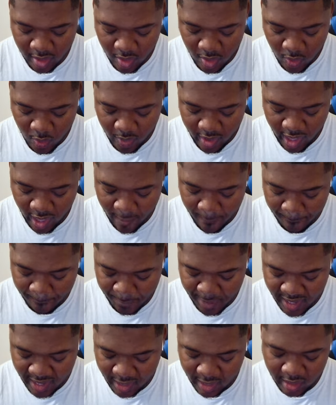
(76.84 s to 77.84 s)
we got
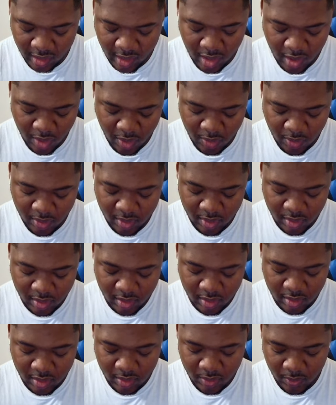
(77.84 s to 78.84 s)
Piccolo
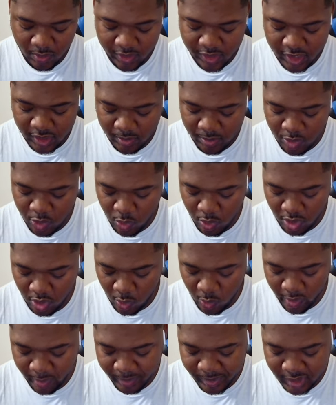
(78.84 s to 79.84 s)
with some new
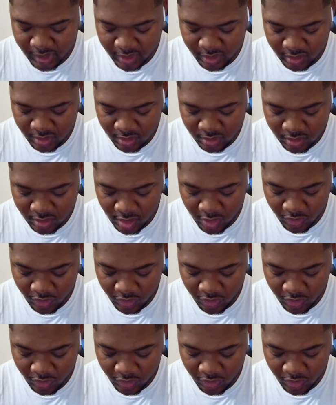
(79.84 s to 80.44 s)
equips here. Uh,